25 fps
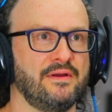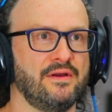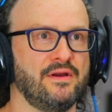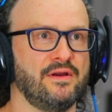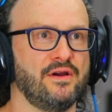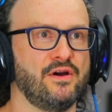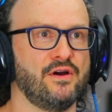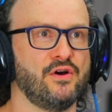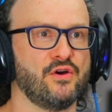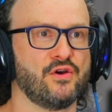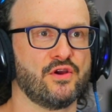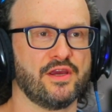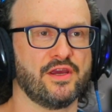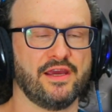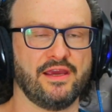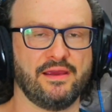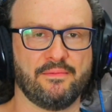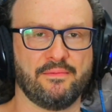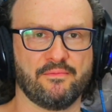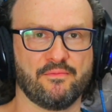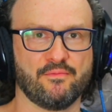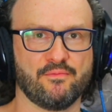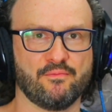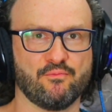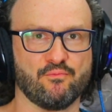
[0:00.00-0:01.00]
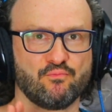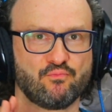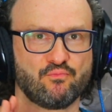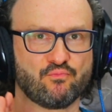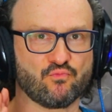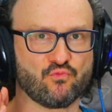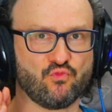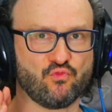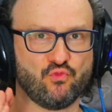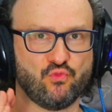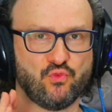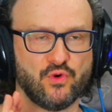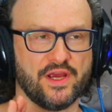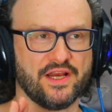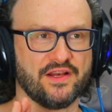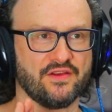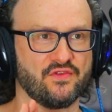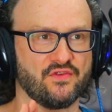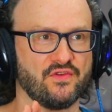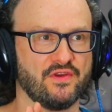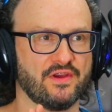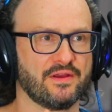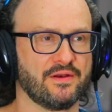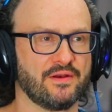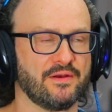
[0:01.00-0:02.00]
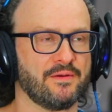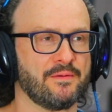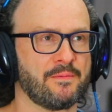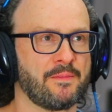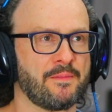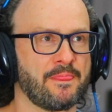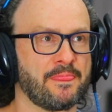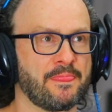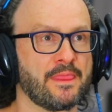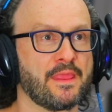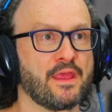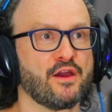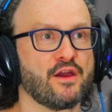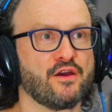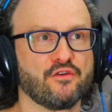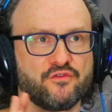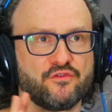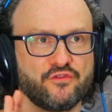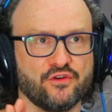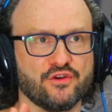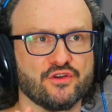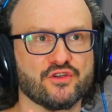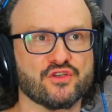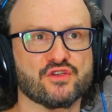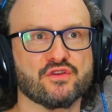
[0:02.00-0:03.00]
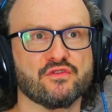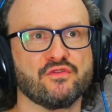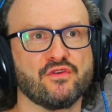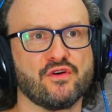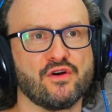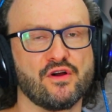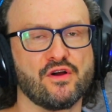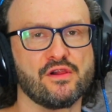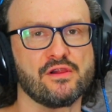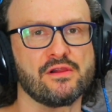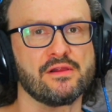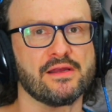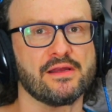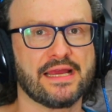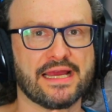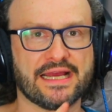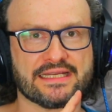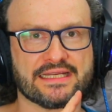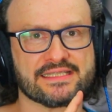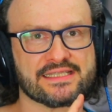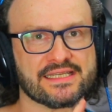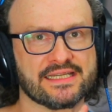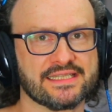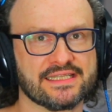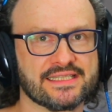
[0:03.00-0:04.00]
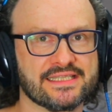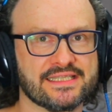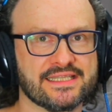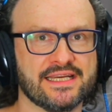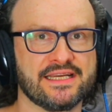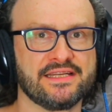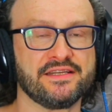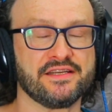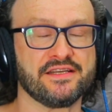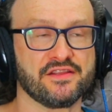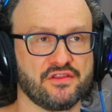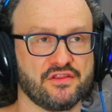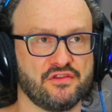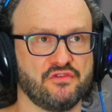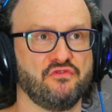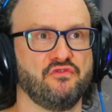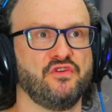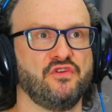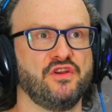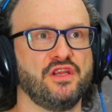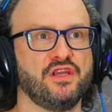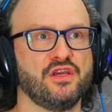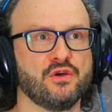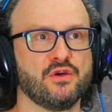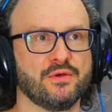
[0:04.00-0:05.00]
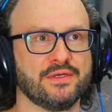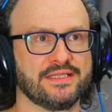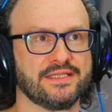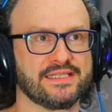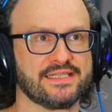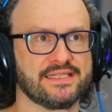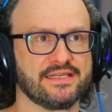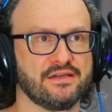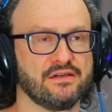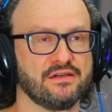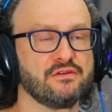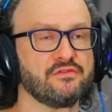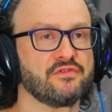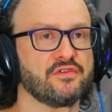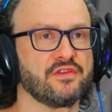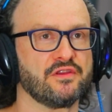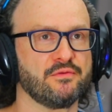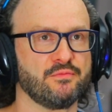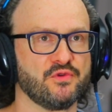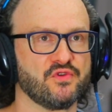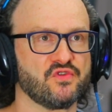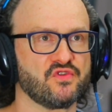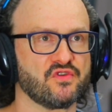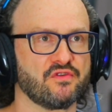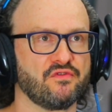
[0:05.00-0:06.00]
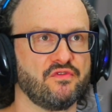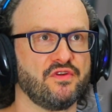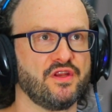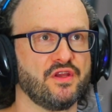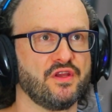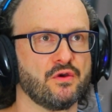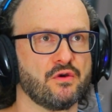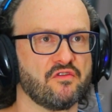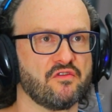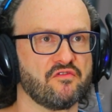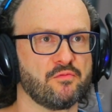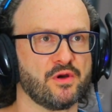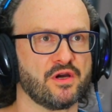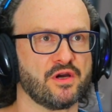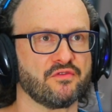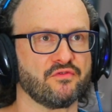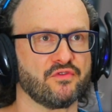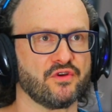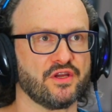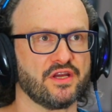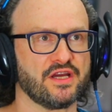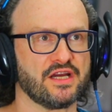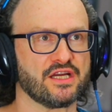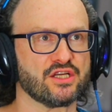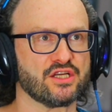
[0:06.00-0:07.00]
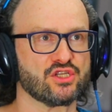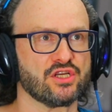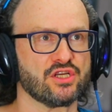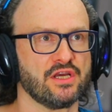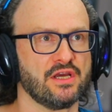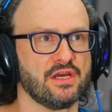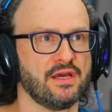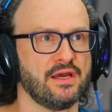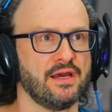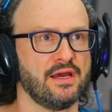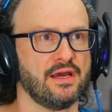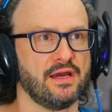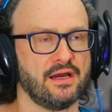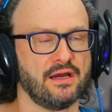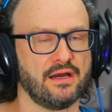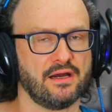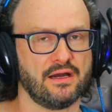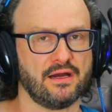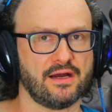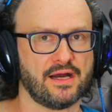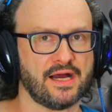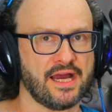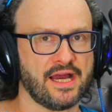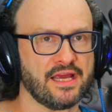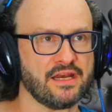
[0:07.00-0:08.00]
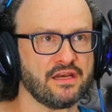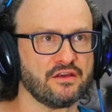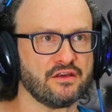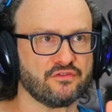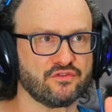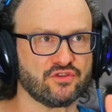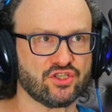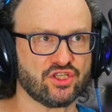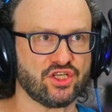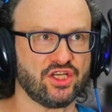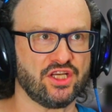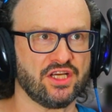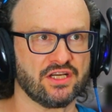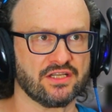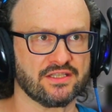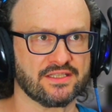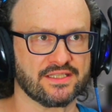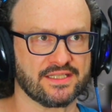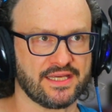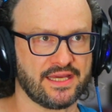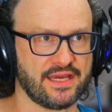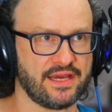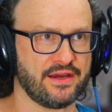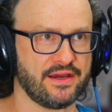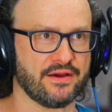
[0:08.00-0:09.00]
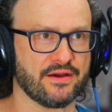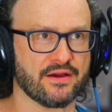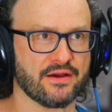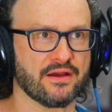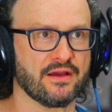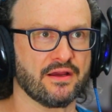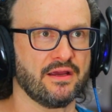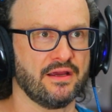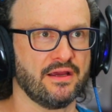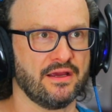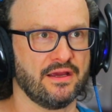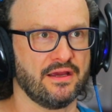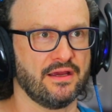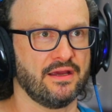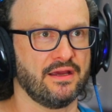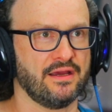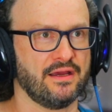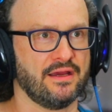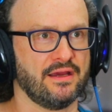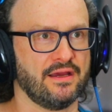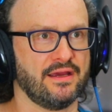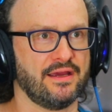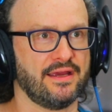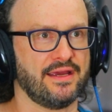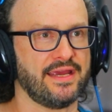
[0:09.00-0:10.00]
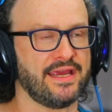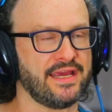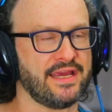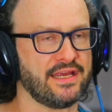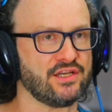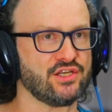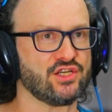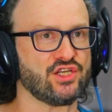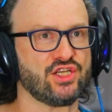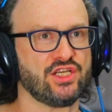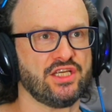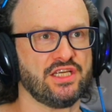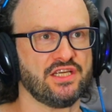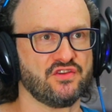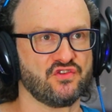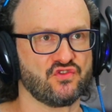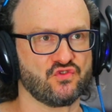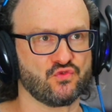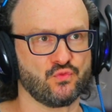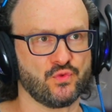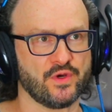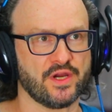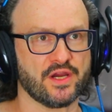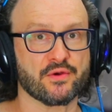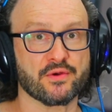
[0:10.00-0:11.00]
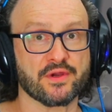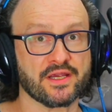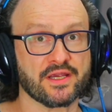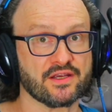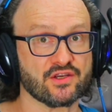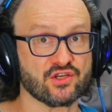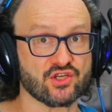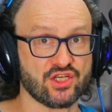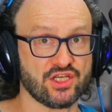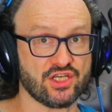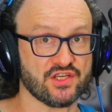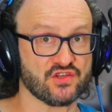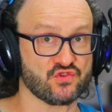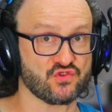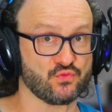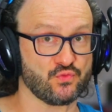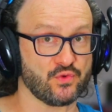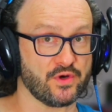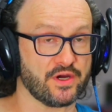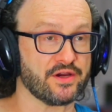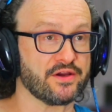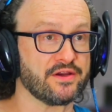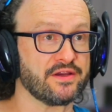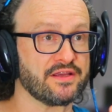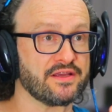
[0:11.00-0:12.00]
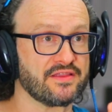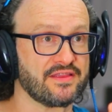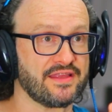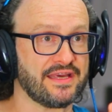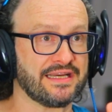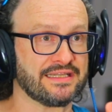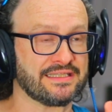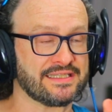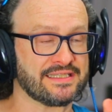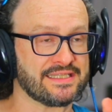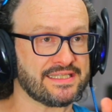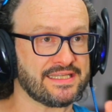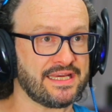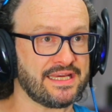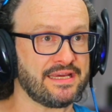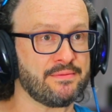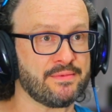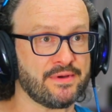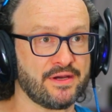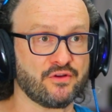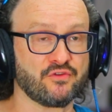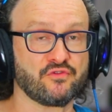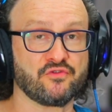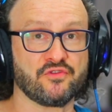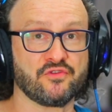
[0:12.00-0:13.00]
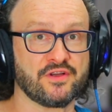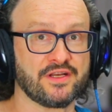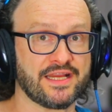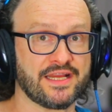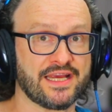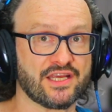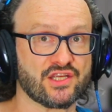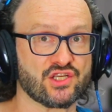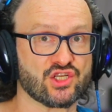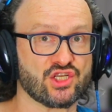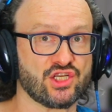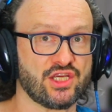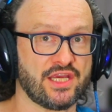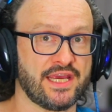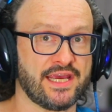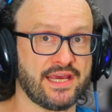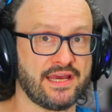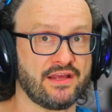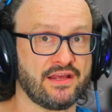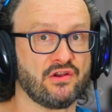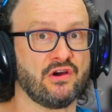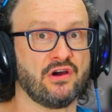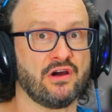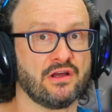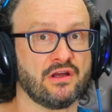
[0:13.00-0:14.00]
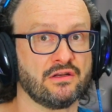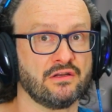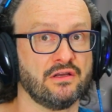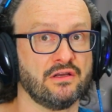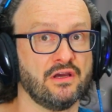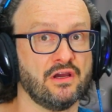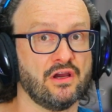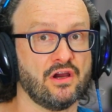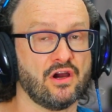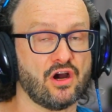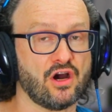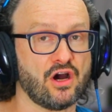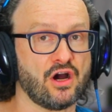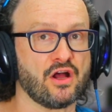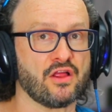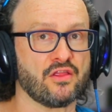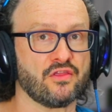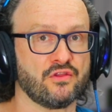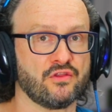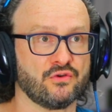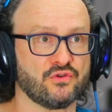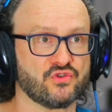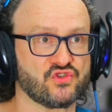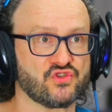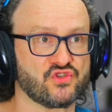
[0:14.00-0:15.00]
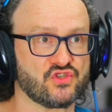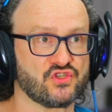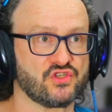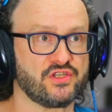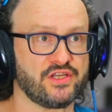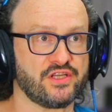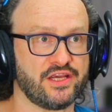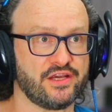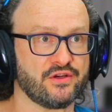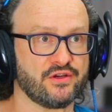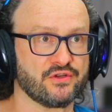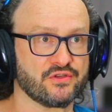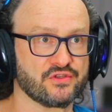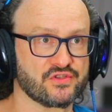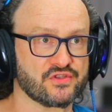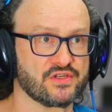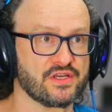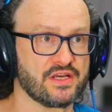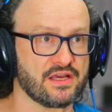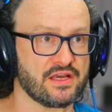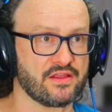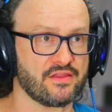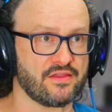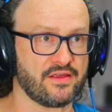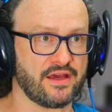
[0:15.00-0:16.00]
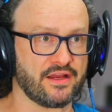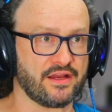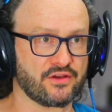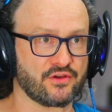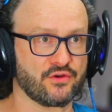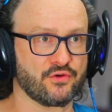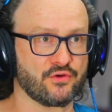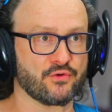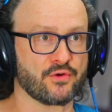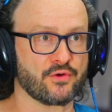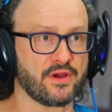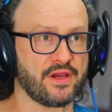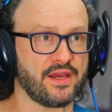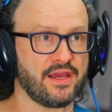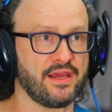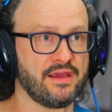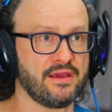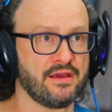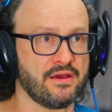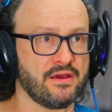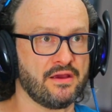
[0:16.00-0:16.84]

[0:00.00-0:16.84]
Okay. Wait a second. First of all, as I said in video itself, in the music video of Bon Voyage, I love Shion's hair. And she is wearing that same outfit as she had on those stairs, that gray